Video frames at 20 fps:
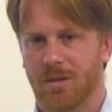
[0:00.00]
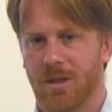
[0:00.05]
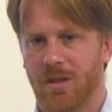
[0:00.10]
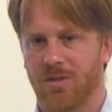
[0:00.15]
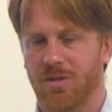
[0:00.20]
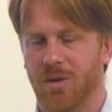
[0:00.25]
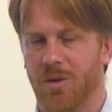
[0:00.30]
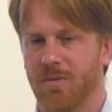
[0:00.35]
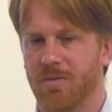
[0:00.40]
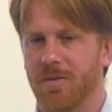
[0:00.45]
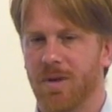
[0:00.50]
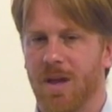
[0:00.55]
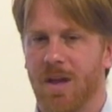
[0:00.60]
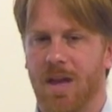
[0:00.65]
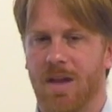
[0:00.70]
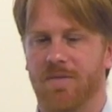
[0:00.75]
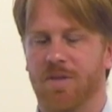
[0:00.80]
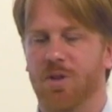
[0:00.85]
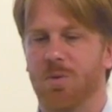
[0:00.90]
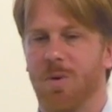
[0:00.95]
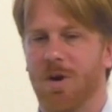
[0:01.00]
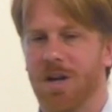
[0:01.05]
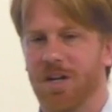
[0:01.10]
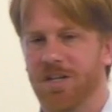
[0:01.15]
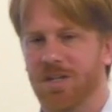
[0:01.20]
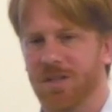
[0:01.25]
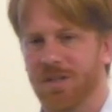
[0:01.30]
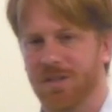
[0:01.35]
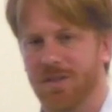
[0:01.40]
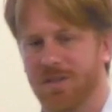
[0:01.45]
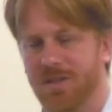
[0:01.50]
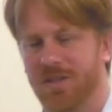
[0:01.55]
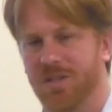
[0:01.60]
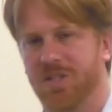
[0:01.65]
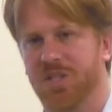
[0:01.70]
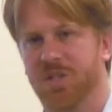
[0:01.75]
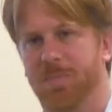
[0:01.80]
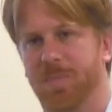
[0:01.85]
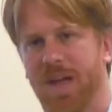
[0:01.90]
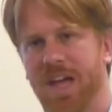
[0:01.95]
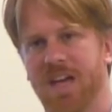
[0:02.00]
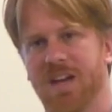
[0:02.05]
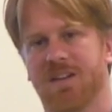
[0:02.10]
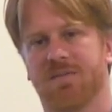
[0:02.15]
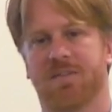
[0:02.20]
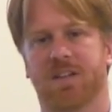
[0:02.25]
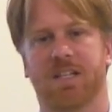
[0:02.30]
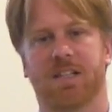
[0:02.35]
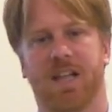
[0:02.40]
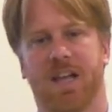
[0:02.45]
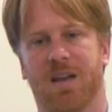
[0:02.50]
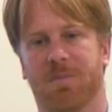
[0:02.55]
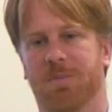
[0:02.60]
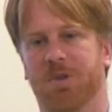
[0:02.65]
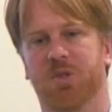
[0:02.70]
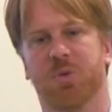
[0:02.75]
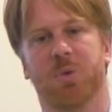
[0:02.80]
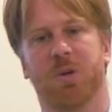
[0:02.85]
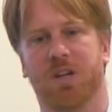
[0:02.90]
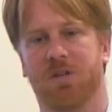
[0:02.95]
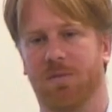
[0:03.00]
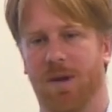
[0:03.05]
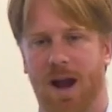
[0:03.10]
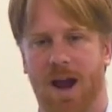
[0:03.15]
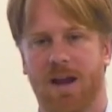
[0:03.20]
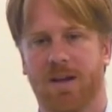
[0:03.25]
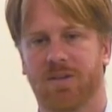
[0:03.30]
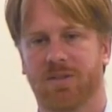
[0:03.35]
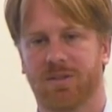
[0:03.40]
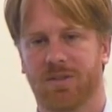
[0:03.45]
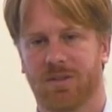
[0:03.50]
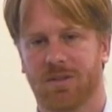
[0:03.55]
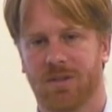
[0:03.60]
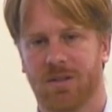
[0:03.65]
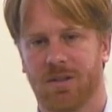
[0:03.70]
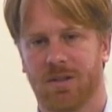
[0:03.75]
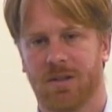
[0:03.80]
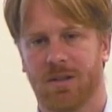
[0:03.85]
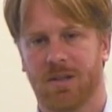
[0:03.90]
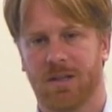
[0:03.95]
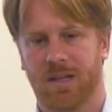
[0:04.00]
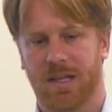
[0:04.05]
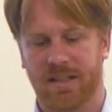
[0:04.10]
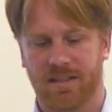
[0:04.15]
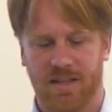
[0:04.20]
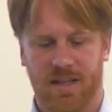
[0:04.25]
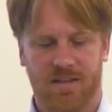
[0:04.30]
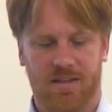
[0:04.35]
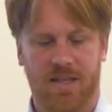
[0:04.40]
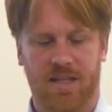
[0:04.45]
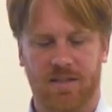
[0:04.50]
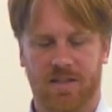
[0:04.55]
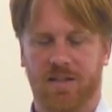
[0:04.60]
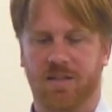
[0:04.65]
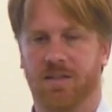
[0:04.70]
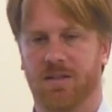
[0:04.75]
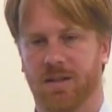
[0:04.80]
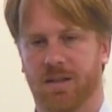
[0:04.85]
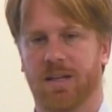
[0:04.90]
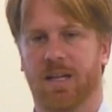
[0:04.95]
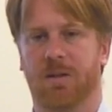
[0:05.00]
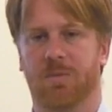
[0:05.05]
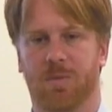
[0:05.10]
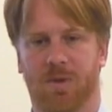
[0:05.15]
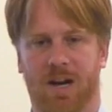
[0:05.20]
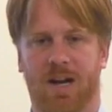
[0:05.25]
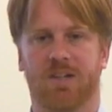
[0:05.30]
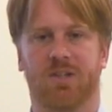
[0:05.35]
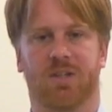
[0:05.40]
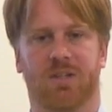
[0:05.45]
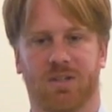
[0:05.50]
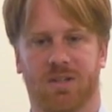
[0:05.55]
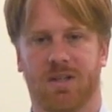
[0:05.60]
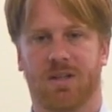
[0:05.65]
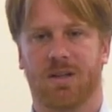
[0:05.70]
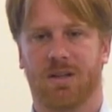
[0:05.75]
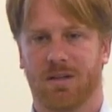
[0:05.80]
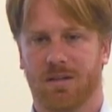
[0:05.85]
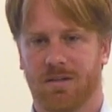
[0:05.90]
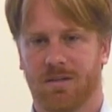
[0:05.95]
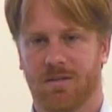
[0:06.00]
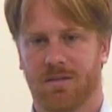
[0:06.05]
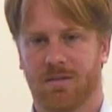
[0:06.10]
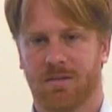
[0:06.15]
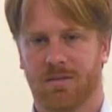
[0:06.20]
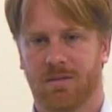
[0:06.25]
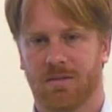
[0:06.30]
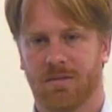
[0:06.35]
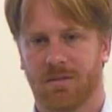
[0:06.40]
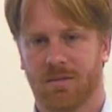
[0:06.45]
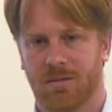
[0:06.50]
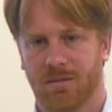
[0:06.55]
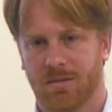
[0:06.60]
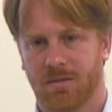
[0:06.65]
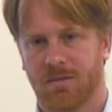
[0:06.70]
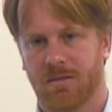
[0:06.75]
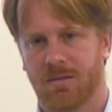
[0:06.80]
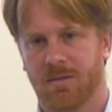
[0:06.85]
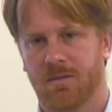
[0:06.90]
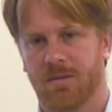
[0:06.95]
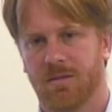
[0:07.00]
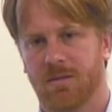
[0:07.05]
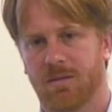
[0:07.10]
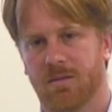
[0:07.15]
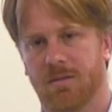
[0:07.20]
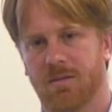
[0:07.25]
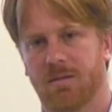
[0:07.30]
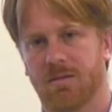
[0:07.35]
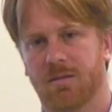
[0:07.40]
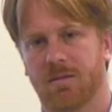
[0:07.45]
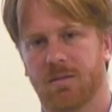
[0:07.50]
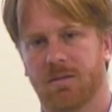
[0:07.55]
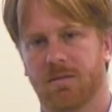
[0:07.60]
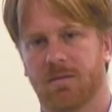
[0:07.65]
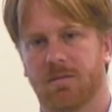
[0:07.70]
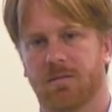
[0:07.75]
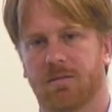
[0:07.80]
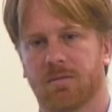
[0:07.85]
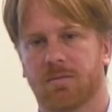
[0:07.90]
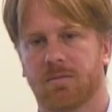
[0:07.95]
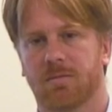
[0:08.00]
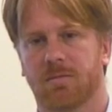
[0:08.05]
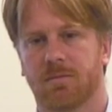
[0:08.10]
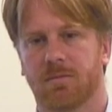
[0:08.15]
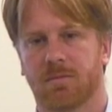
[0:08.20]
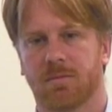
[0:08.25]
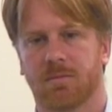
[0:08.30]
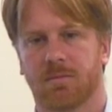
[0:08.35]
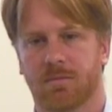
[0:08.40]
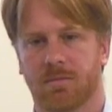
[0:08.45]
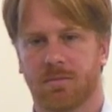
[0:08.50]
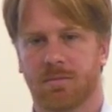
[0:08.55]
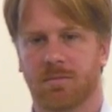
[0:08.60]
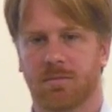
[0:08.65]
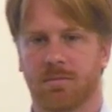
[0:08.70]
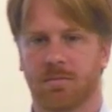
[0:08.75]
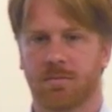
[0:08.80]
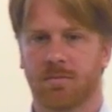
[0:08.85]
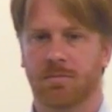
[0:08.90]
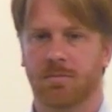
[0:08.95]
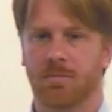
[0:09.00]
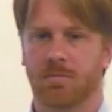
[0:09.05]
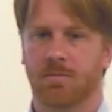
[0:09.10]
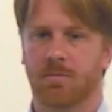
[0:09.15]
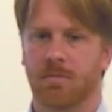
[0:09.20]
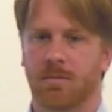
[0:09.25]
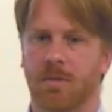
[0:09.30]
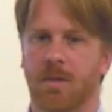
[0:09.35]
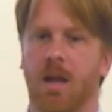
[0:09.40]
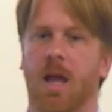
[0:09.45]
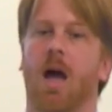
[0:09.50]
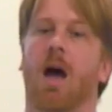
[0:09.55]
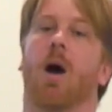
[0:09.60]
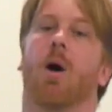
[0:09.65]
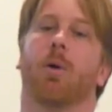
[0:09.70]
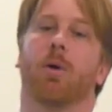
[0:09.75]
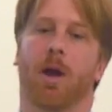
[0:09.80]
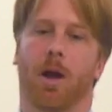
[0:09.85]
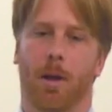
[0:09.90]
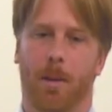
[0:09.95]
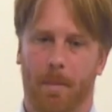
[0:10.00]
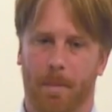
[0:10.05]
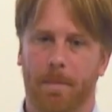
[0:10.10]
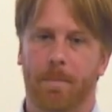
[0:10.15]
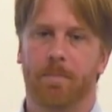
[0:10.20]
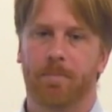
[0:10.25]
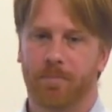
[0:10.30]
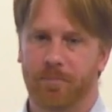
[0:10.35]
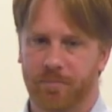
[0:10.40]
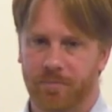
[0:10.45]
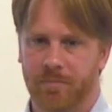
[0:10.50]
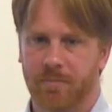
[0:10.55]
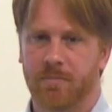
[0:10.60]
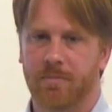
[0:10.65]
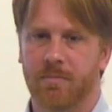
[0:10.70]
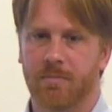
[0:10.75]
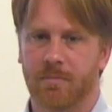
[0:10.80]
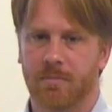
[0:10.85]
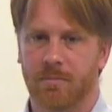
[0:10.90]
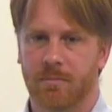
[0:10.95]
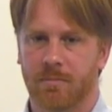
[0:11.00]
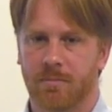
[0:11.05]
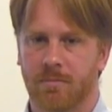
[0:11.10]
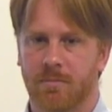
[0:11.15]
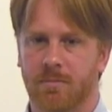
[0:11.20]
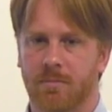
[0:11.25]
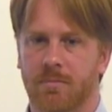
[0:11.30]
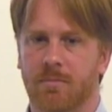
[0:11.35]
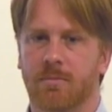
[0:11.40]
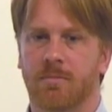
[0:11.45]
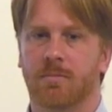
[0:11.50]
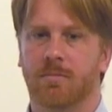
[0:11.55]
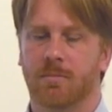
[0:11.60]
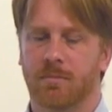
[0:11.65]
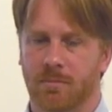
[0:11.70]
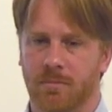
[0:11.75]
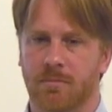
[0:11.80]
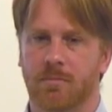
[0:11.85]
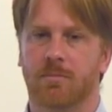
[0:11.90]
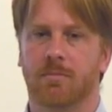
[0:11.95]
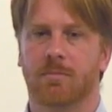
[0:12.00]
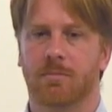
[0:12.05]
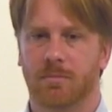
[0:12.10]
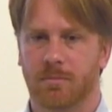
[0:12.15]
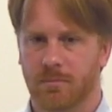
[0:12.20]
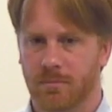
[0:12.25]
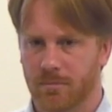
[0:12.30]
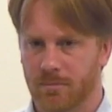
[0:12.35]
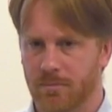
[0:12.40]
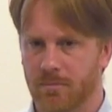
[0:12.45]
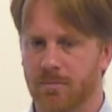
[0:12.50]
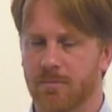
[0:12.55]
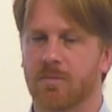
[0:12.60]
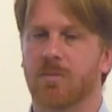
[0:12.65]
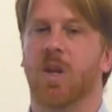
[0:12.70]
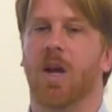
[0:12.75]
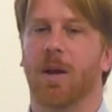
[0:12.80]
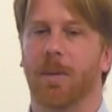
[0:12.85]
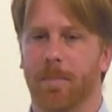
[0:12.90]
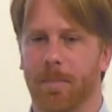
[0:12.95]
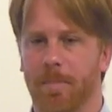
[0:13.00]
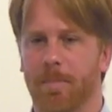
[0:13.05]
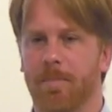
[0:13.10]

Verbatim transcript: And so if, if you wanted to, to span a VLAN between racks, it's as easy as clicking what I just did. So I mean, um, between completely separate pods. So if you have, oh, okay. you know, one spinal leaf network and another one. Yeah.